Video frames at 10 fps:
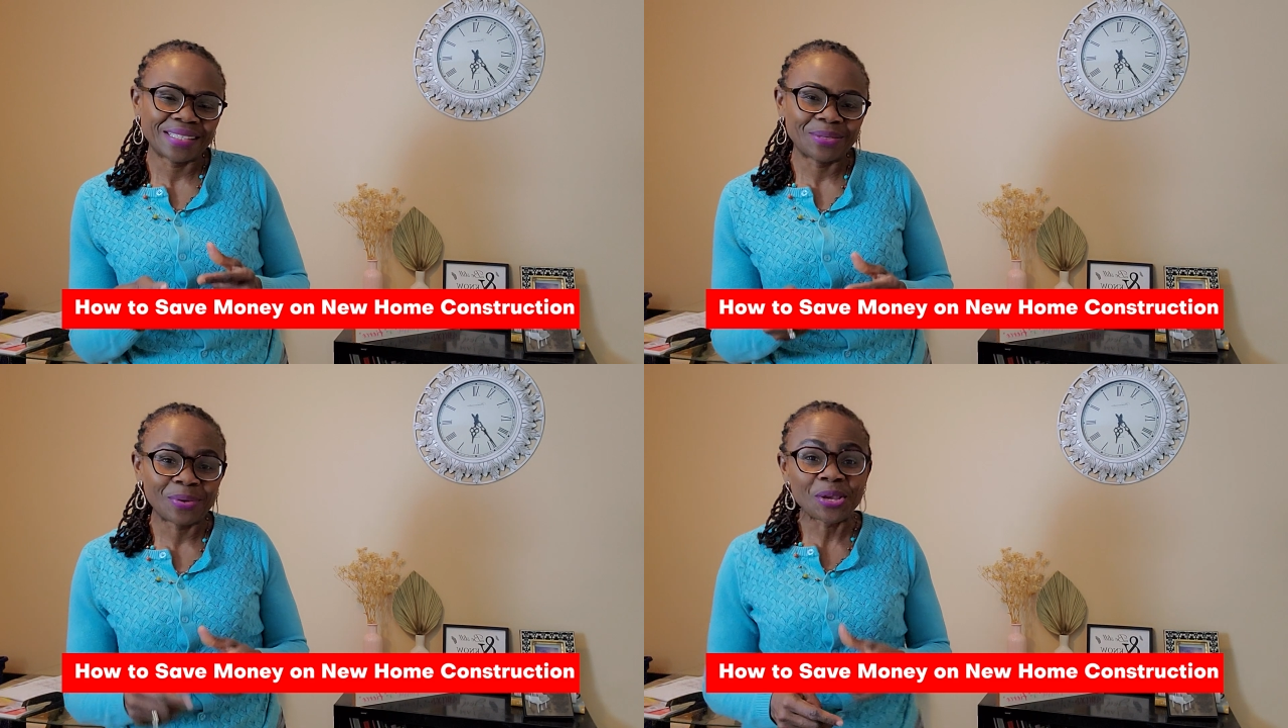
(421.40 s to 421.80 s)

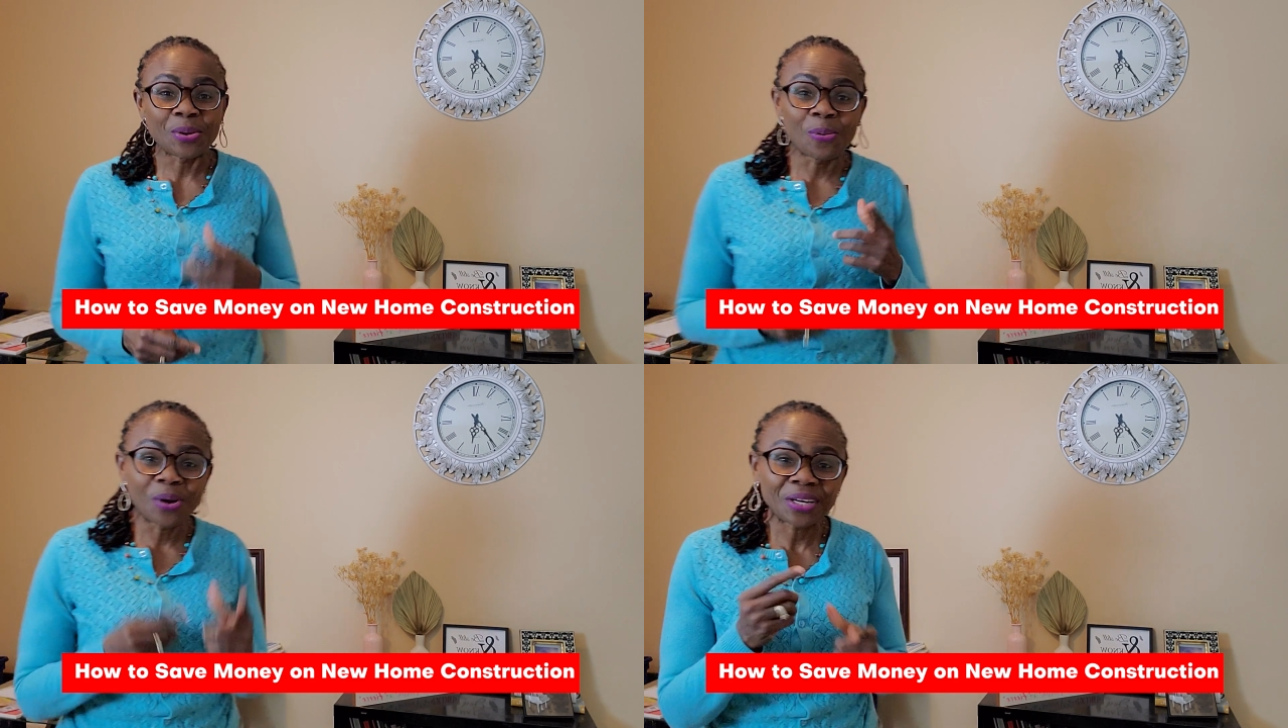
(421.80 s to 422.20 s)
When you
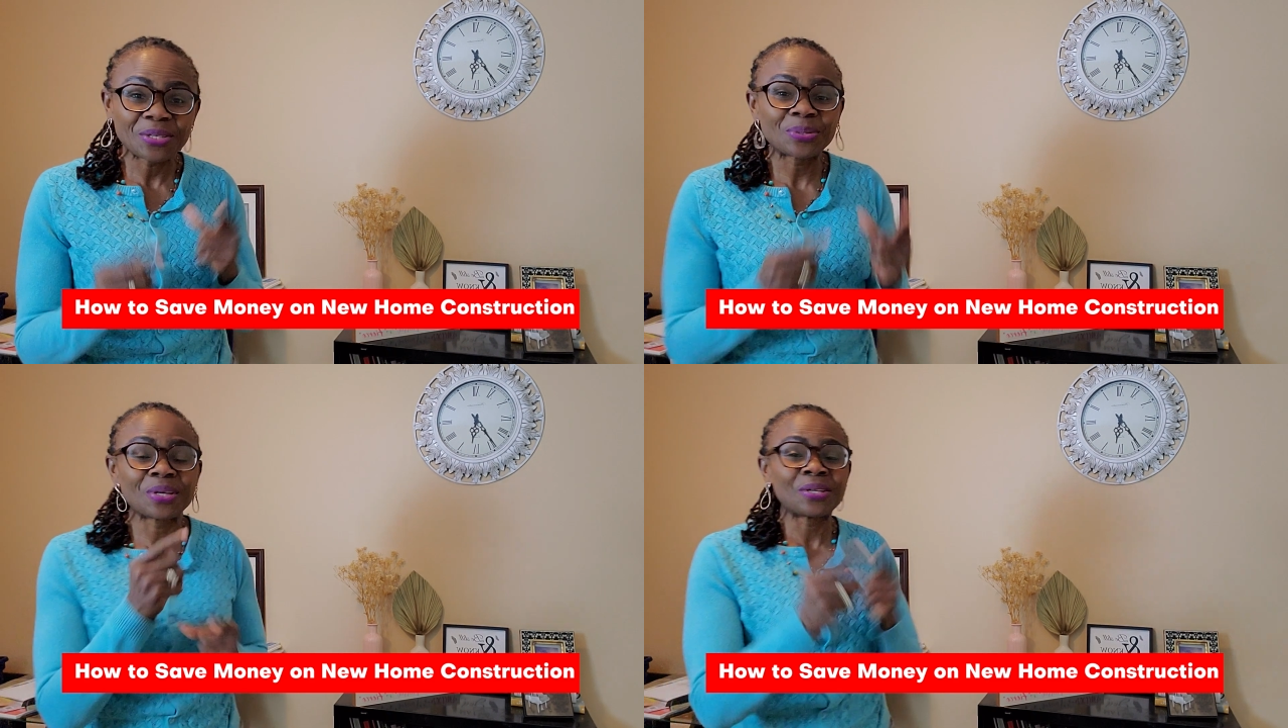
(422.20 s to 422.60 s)
walk
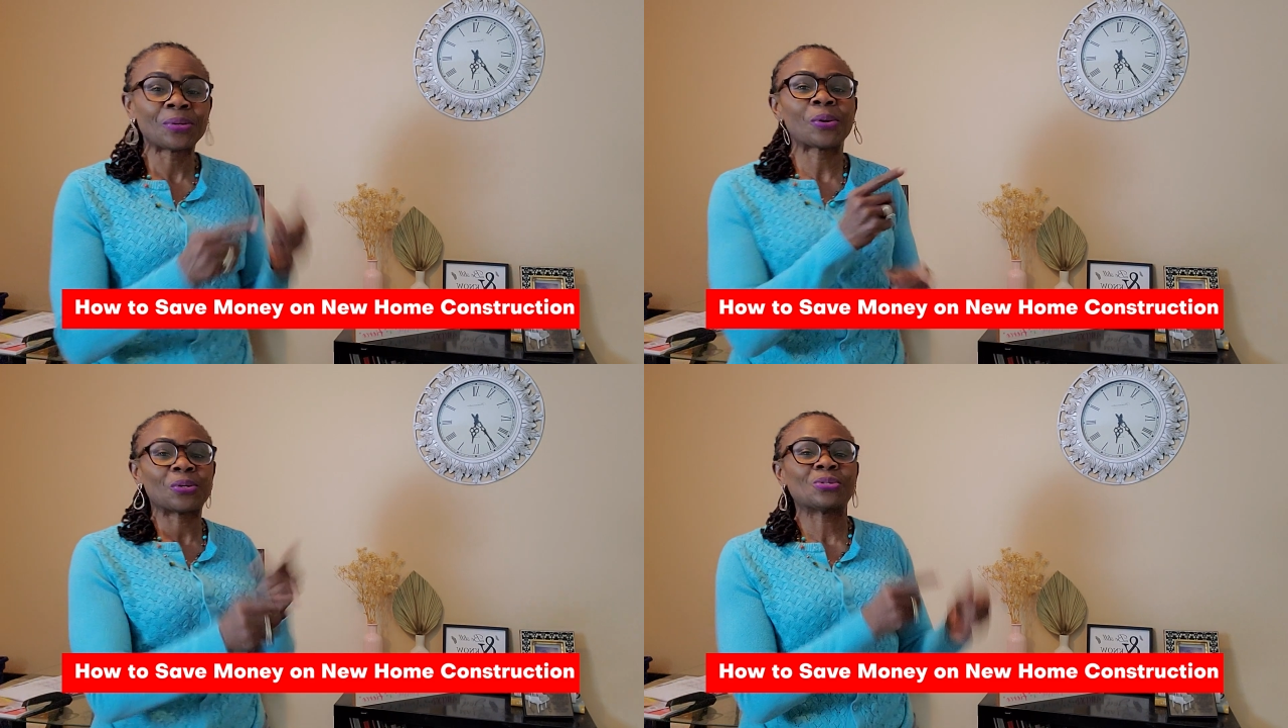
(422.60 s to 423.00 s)
into a
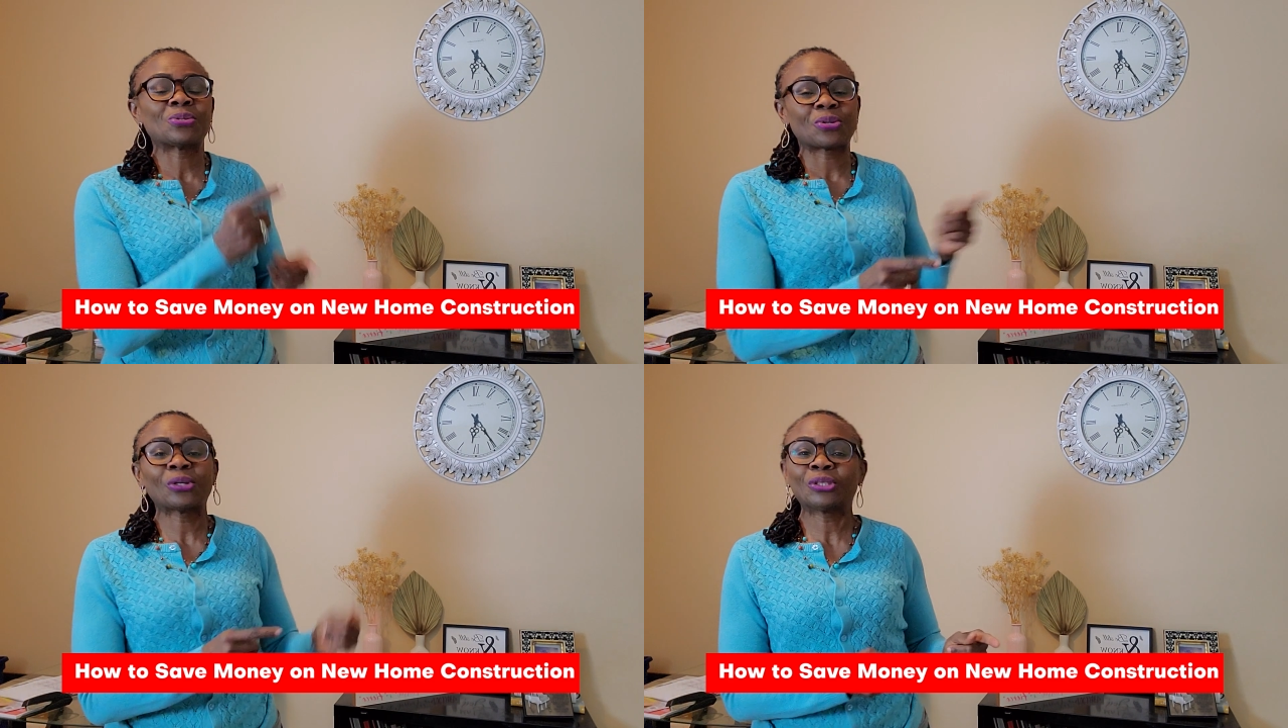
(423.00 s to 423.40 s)
new
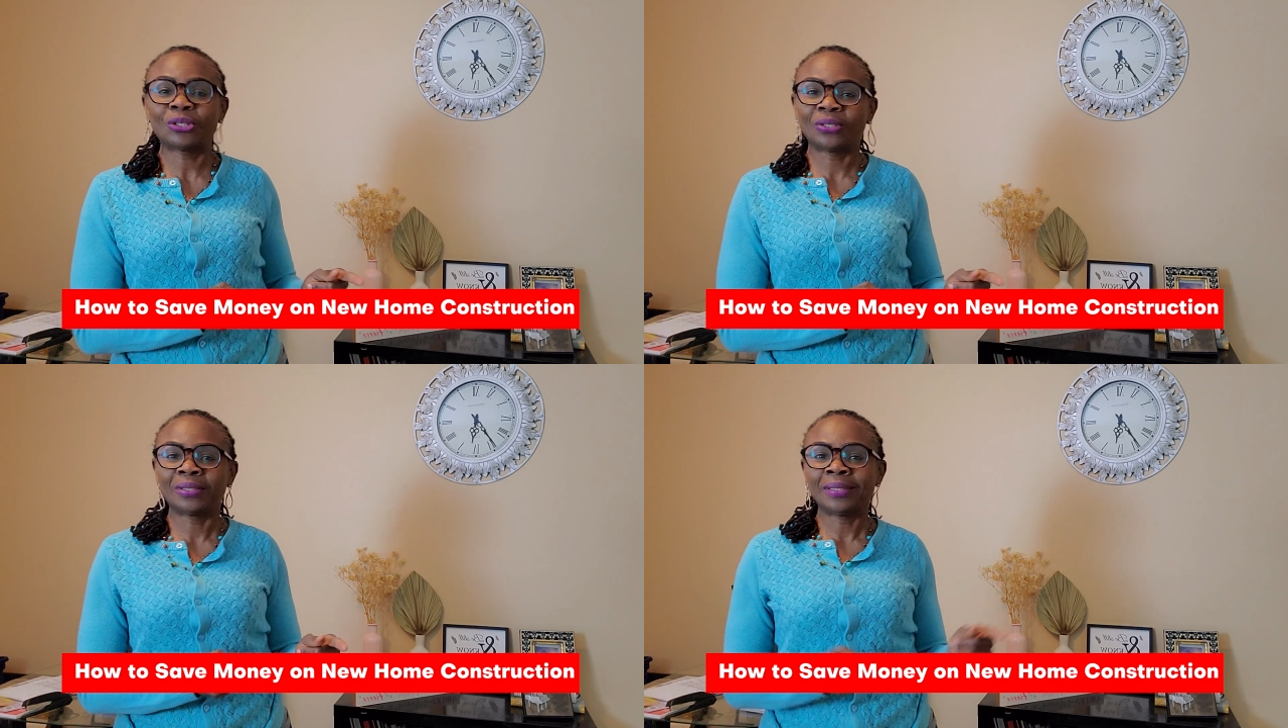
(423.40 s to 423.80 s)

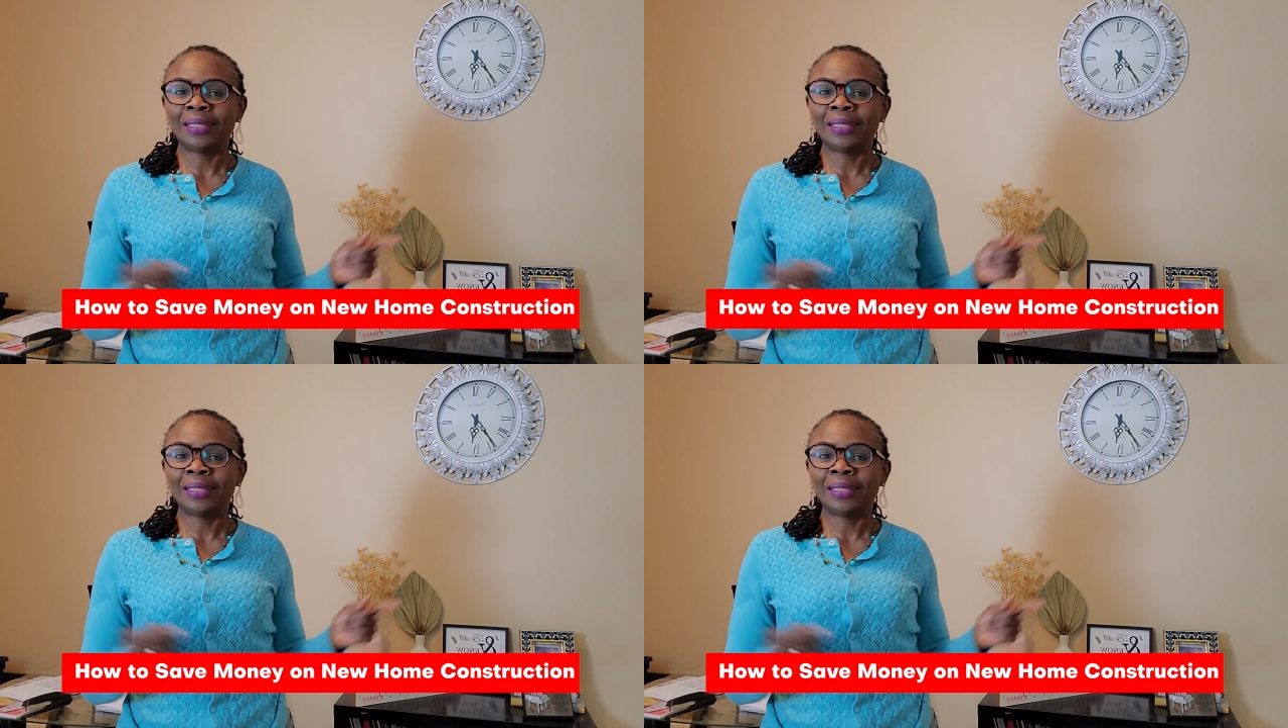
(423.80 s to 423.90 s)
construction